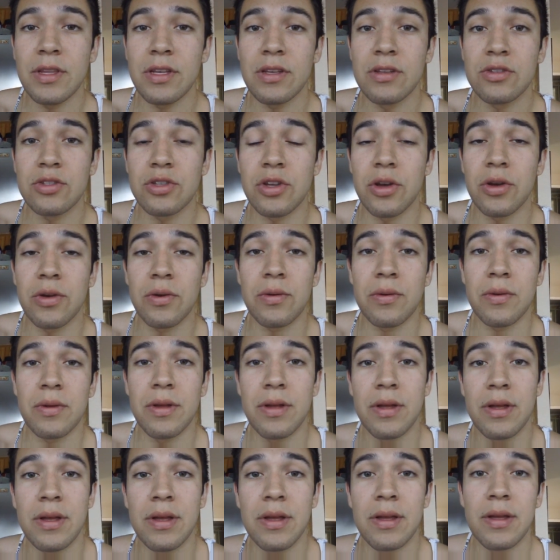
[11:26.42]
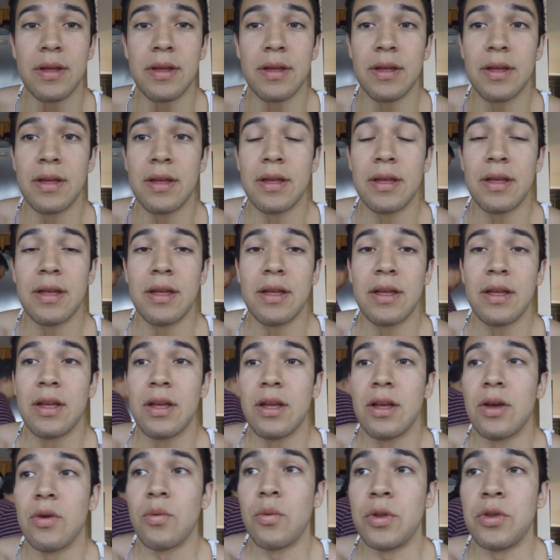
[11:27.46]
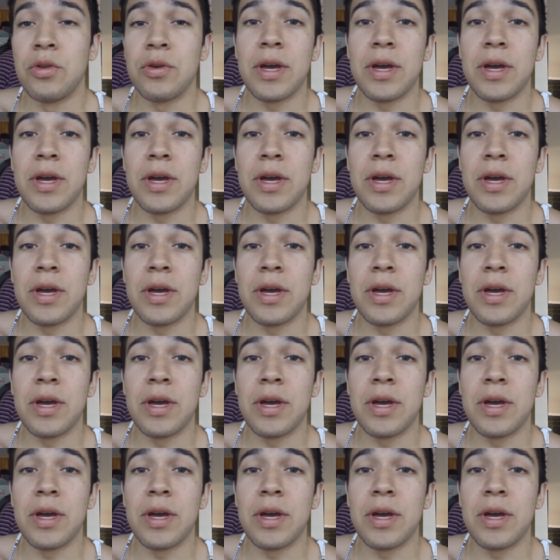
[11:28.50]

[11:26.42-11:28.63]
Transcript: So, when